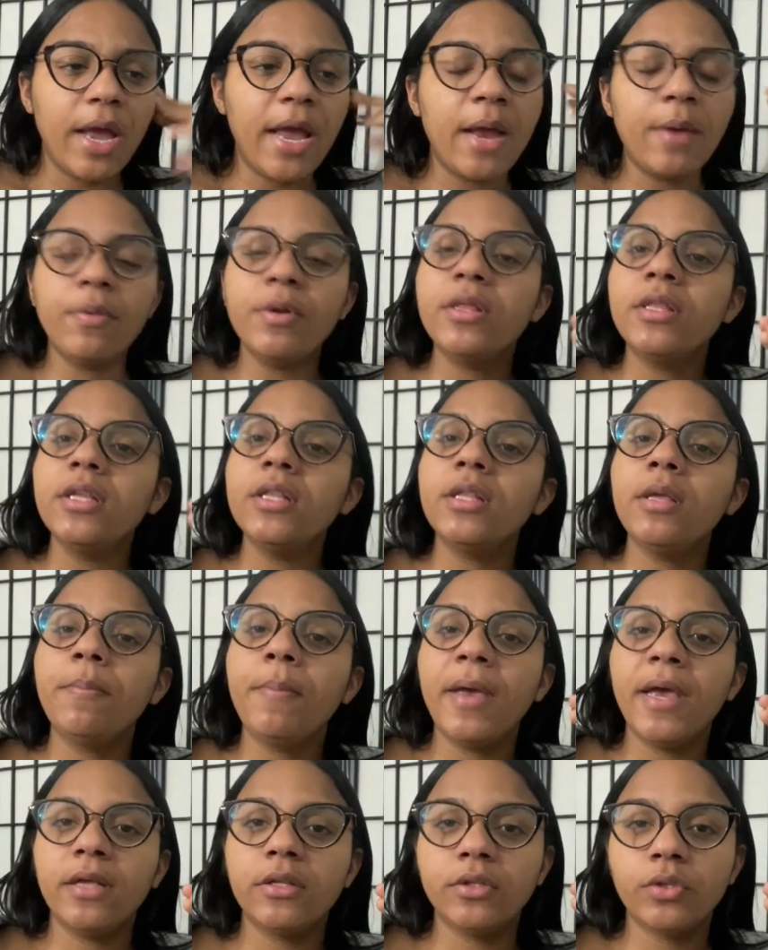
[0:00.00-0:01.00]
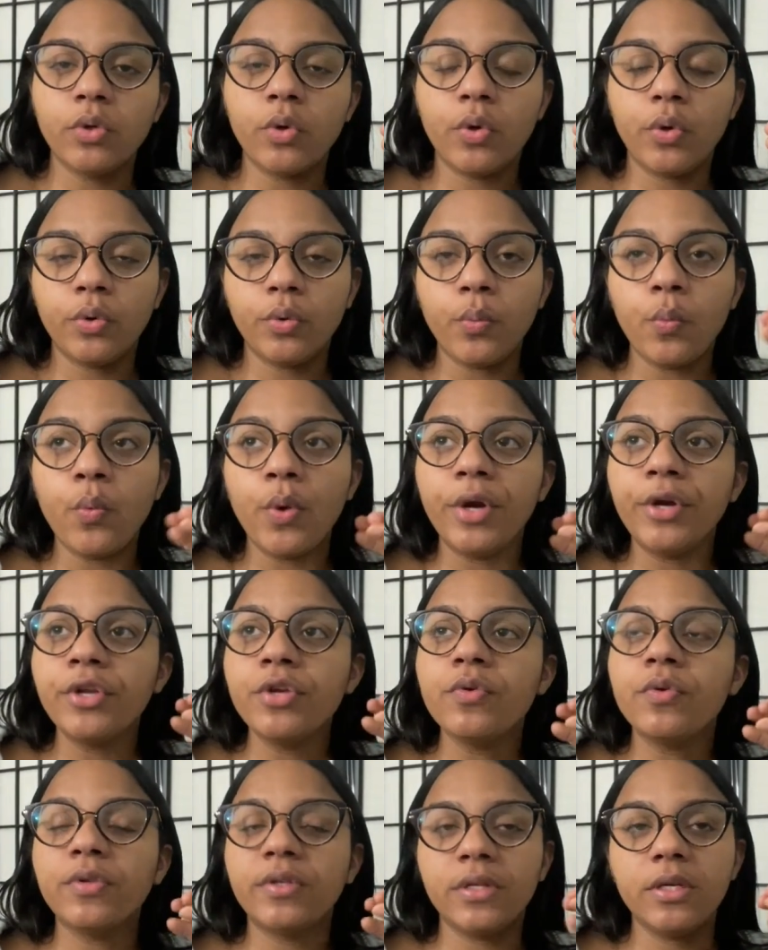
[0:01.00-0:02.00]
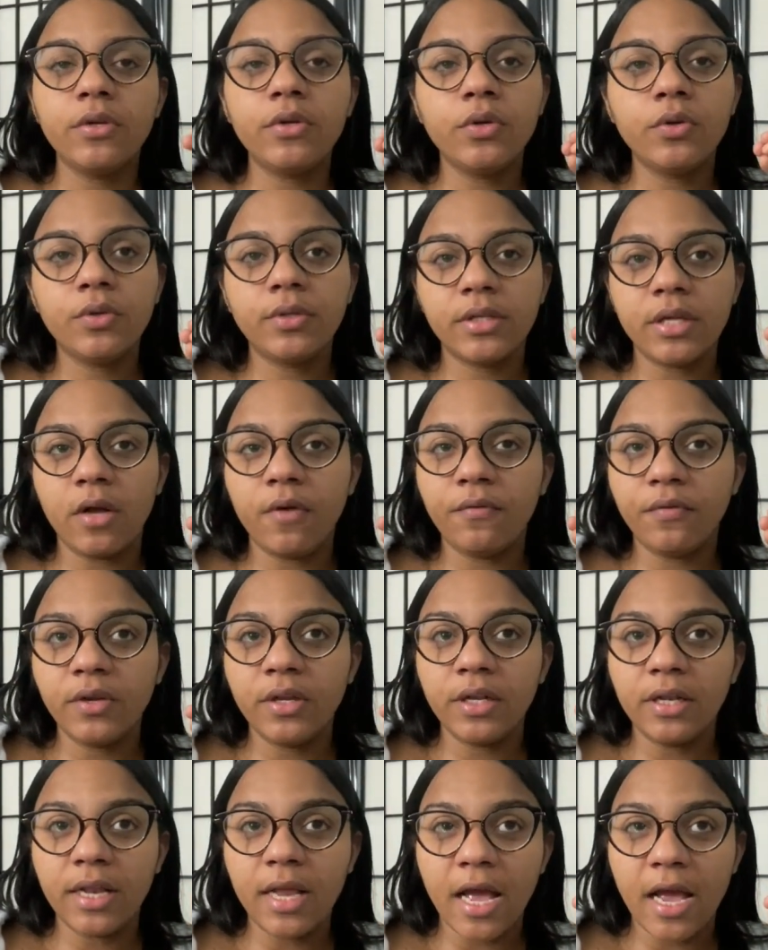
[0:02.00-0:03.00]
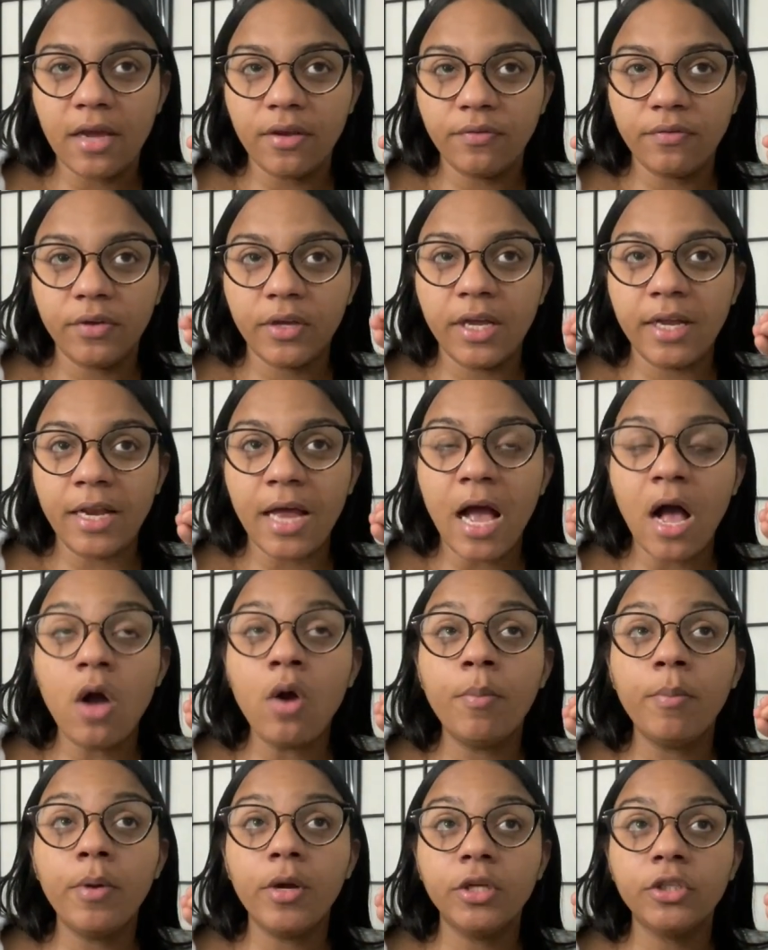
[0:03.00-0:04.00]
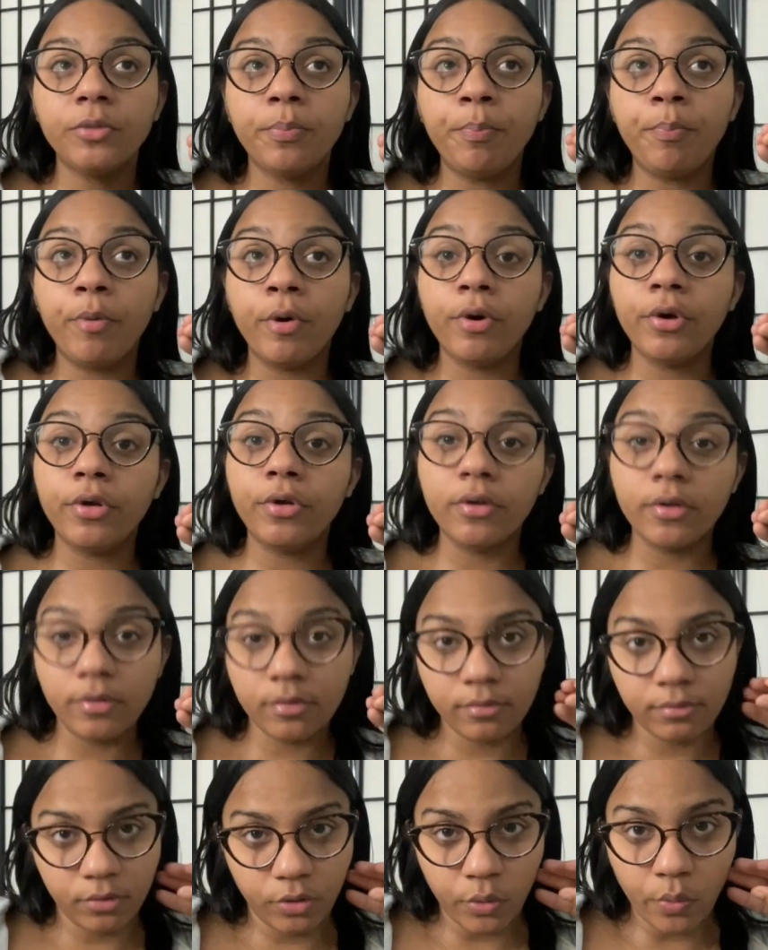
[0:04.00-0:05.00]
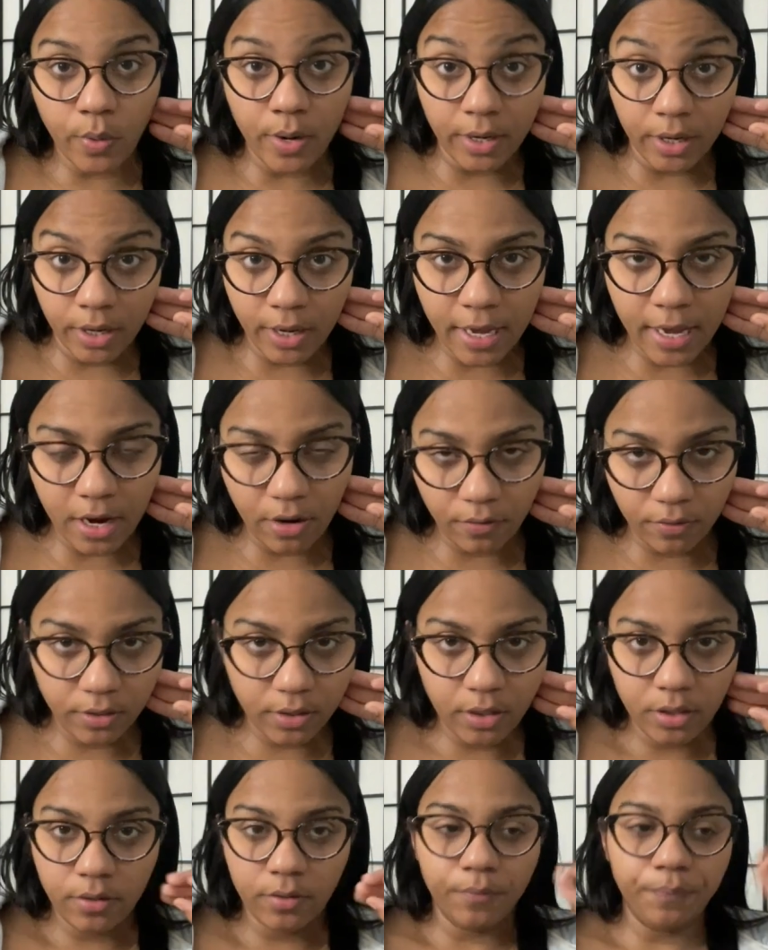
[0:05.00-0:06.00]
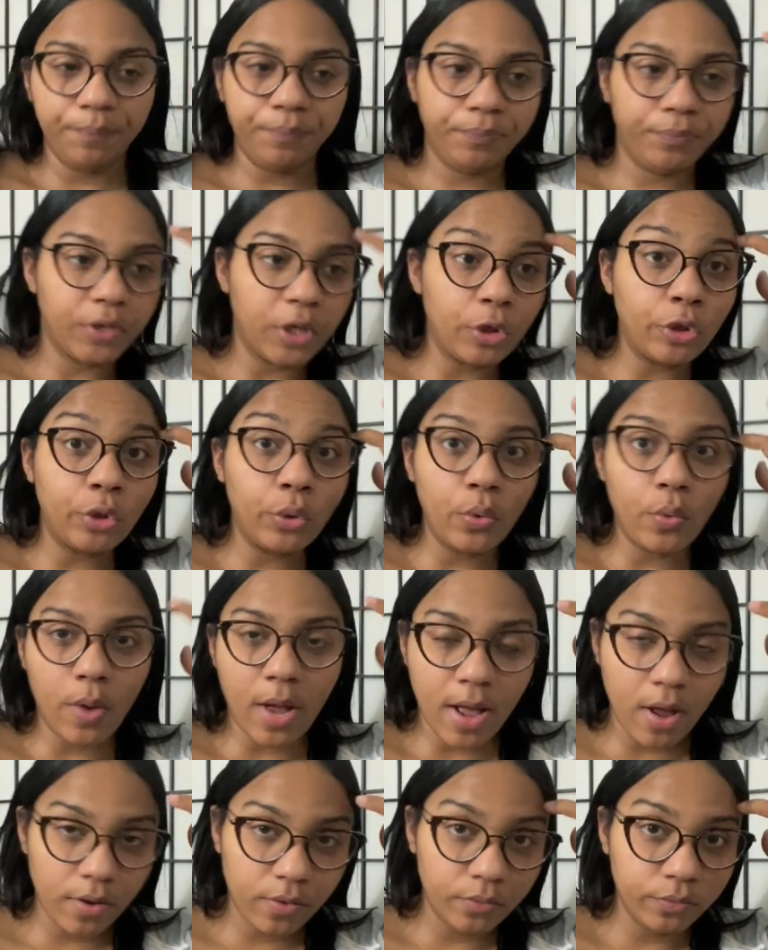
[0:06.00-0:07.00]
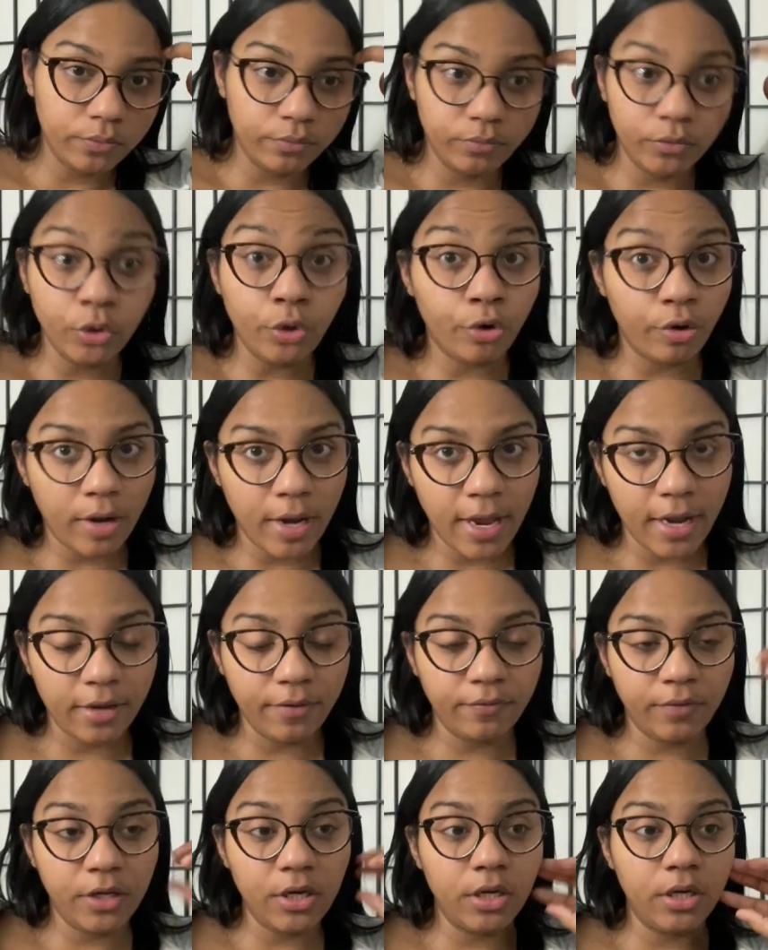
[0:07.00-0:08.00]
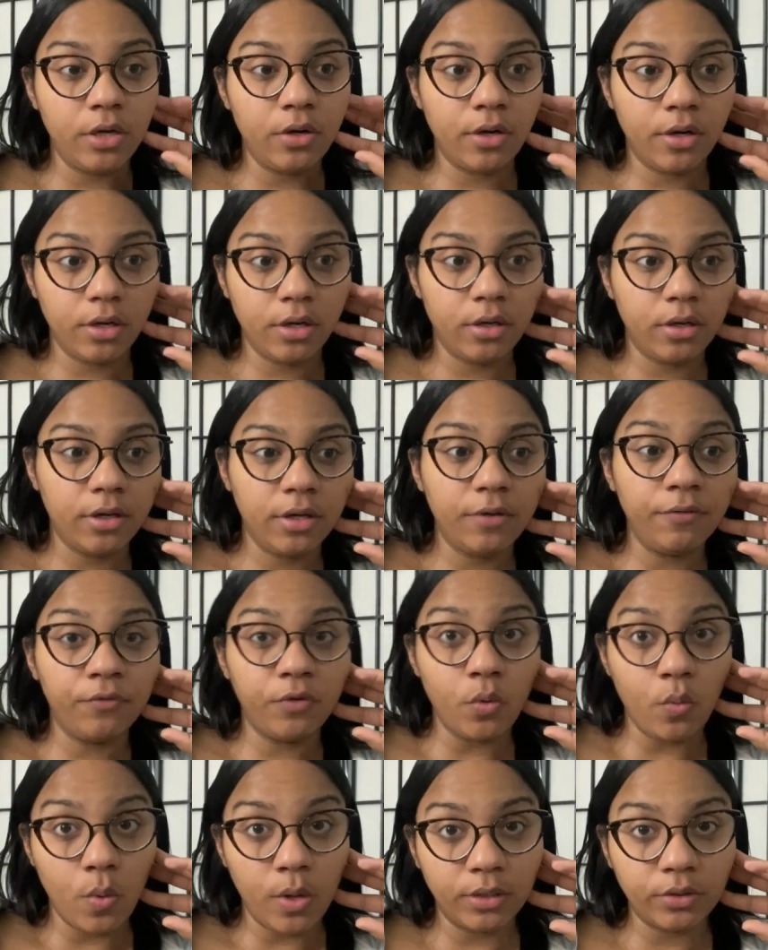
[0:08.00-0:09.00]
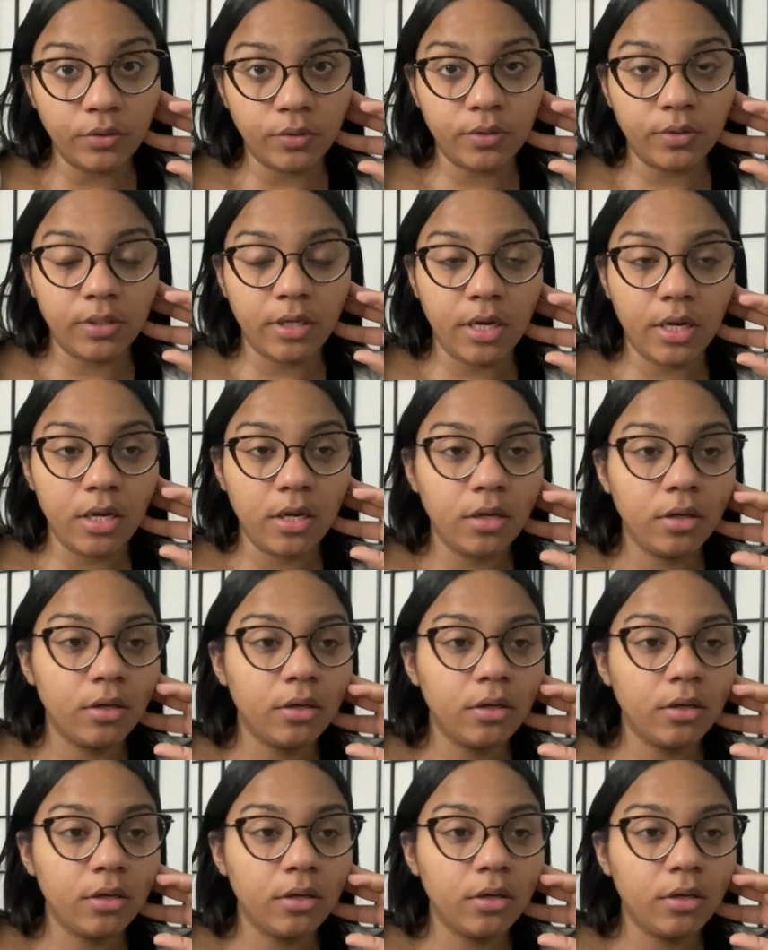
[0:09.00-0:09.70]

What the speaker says: everything depends on where you see yourself in life and how much burden you want to carry throughout your life here if you want to stay.